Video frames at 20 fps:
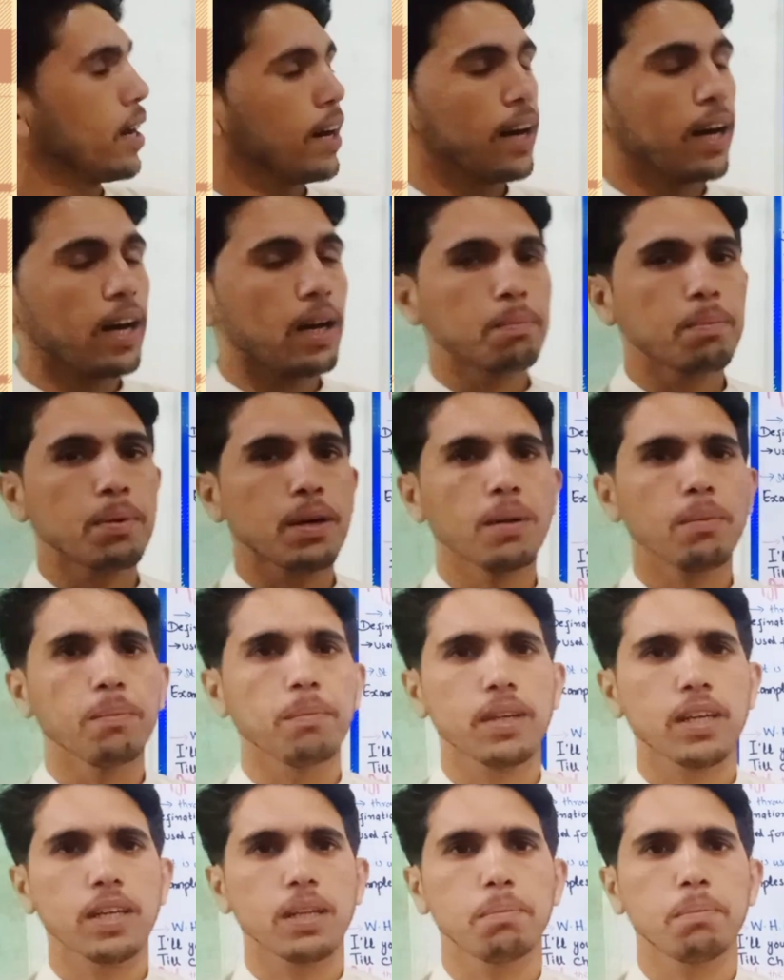Hyper
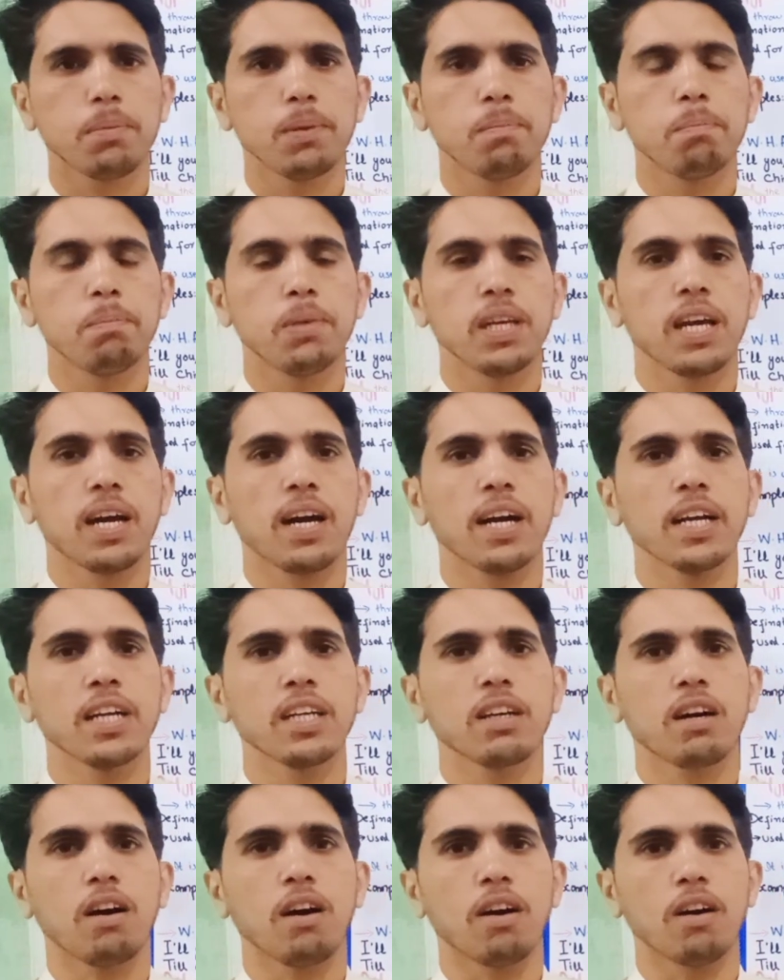means
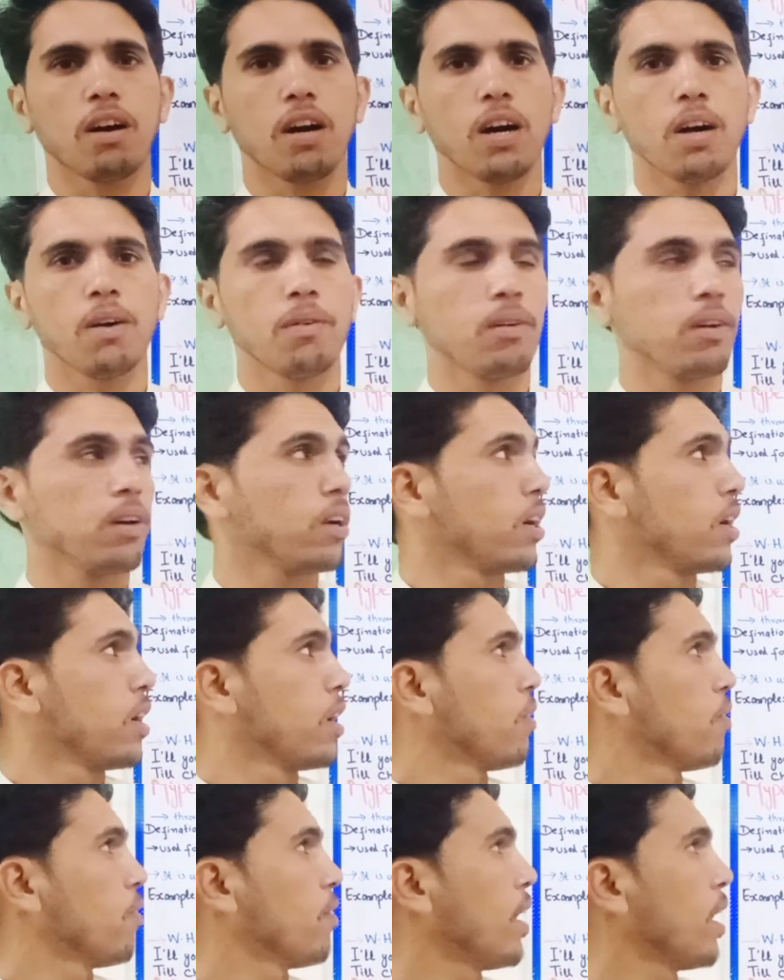behind or over,
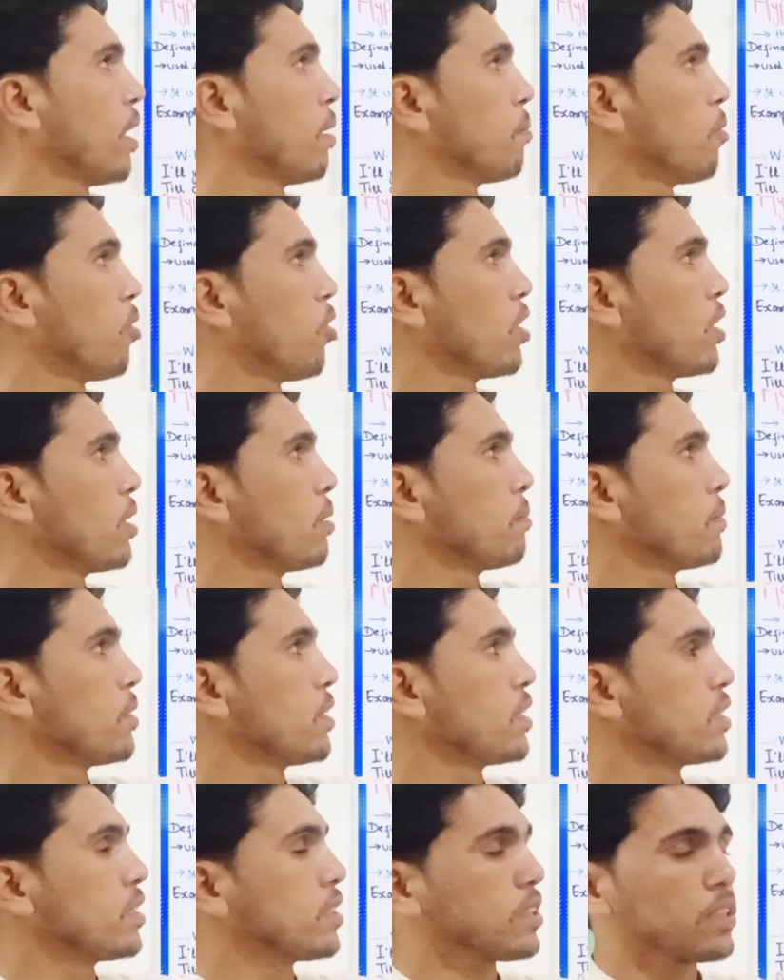while volley
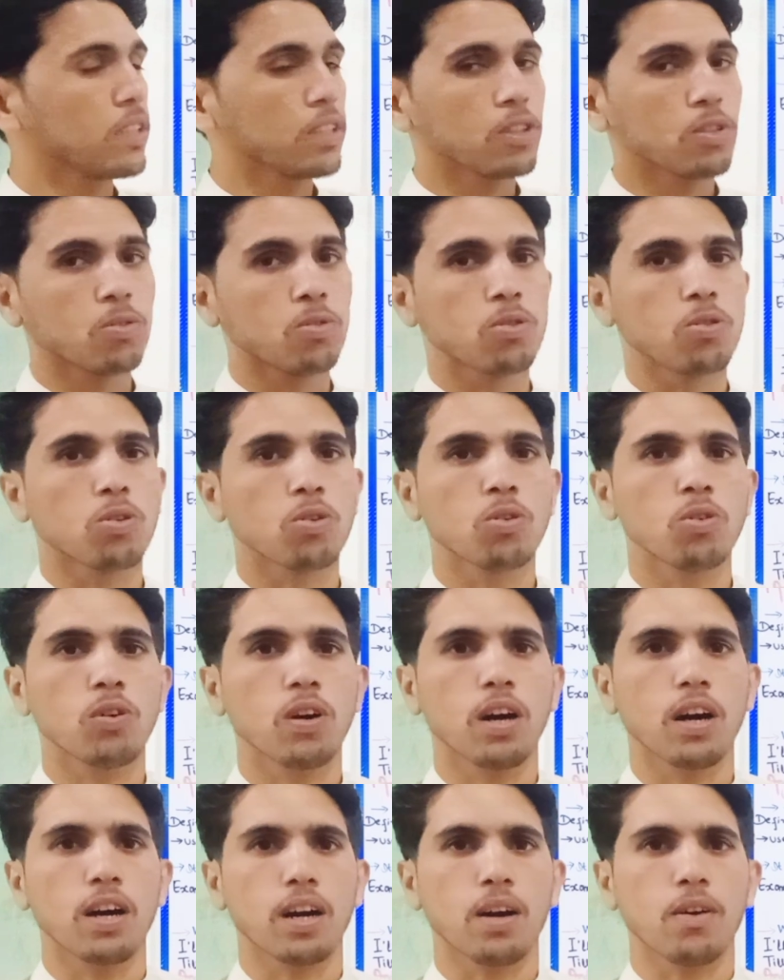means to throw
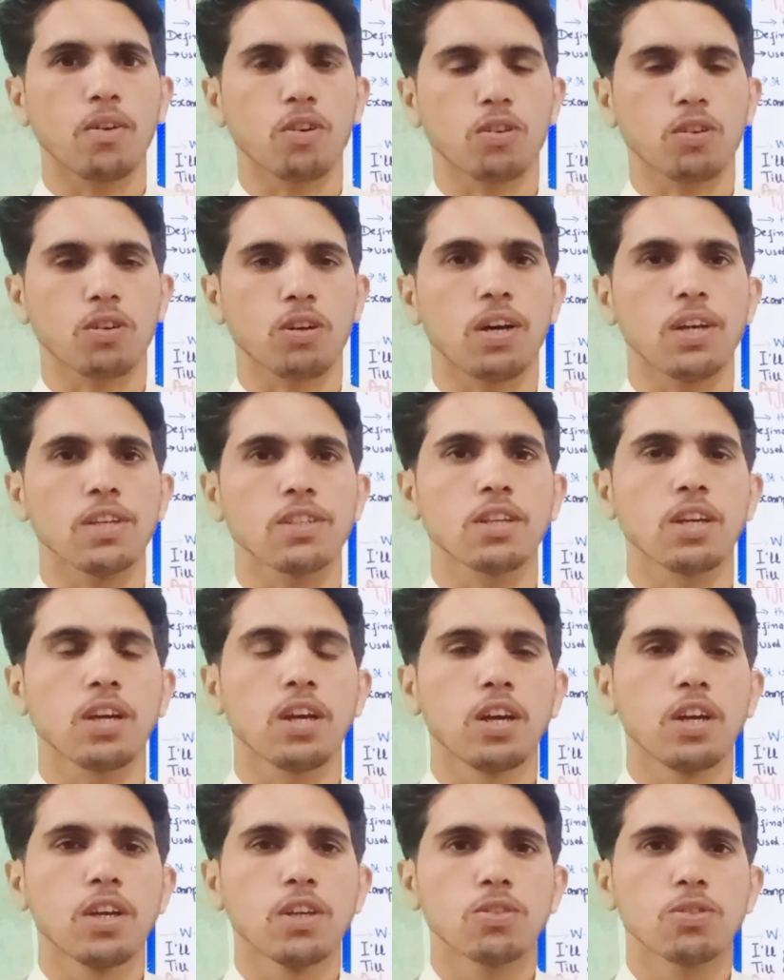or overcast.
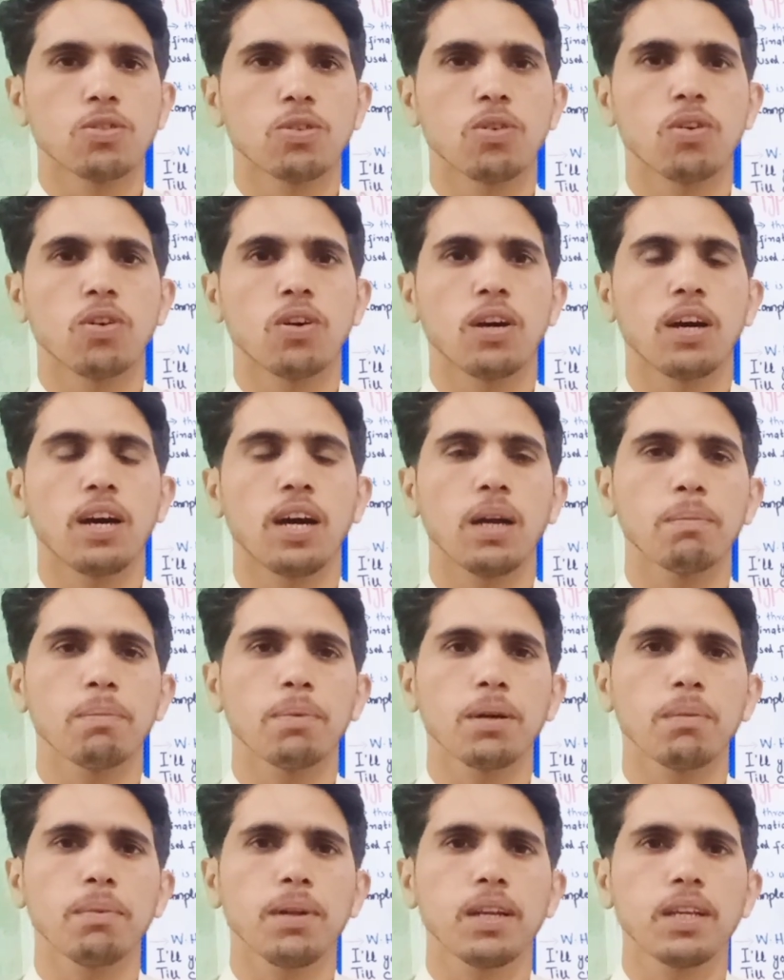So
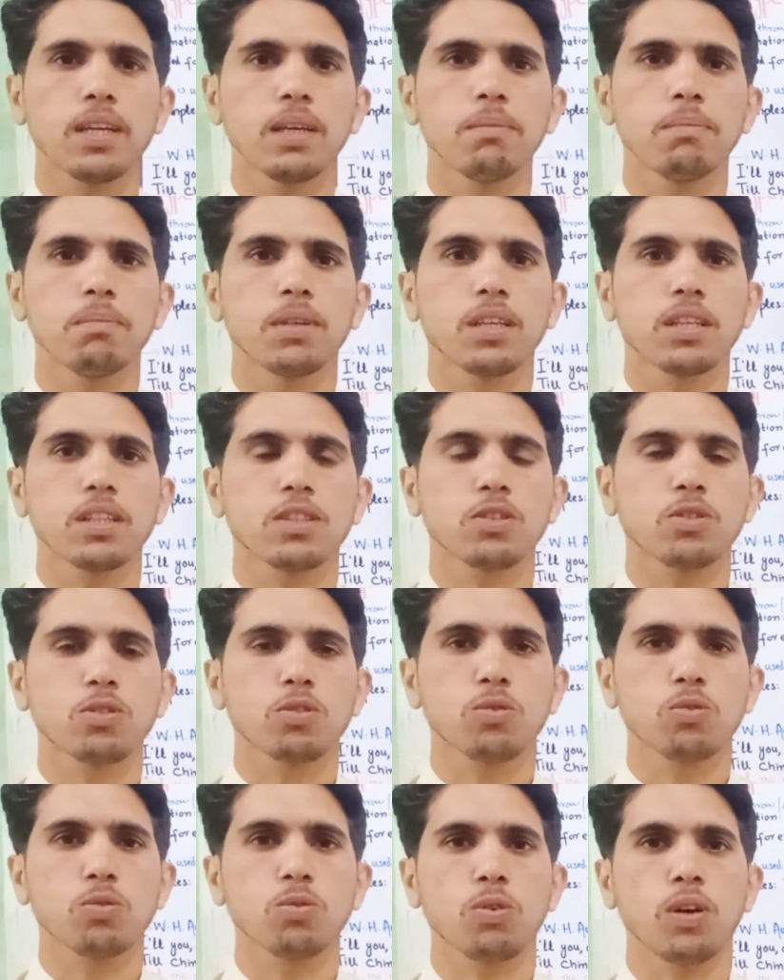hyperbole means
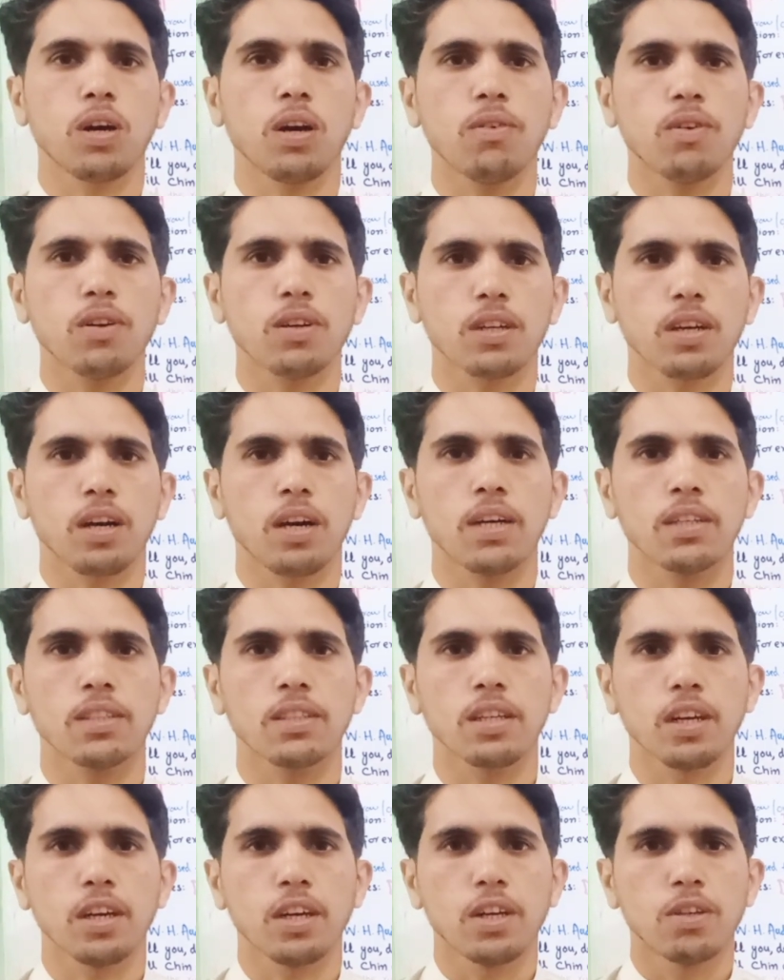to
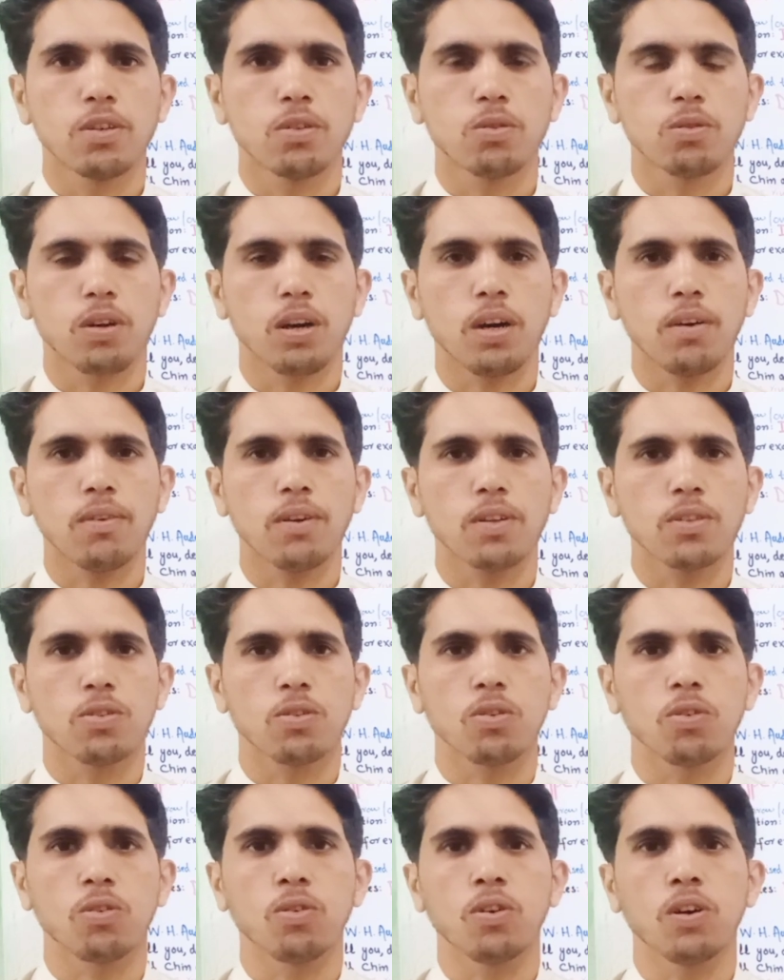overcast, to
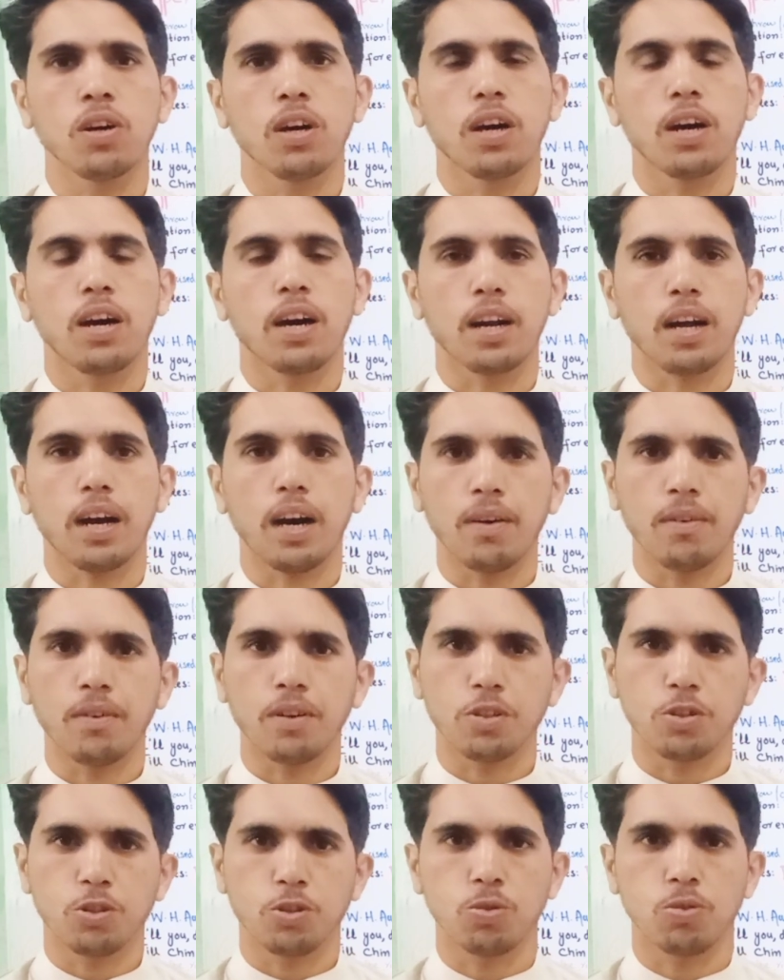overthrow, or
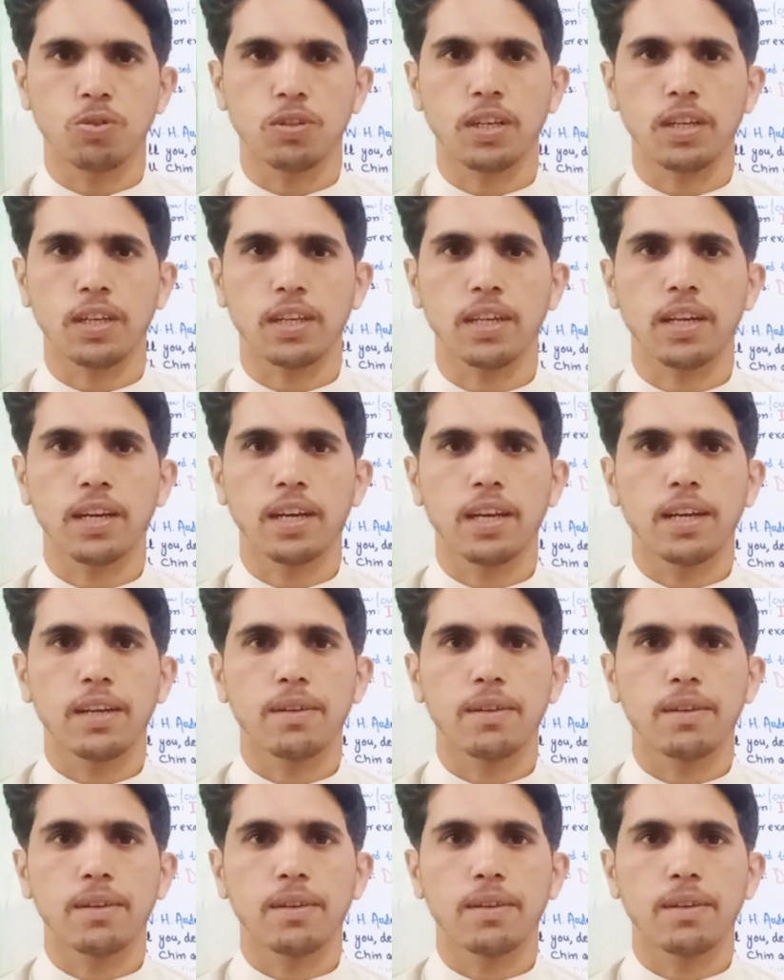overshooting.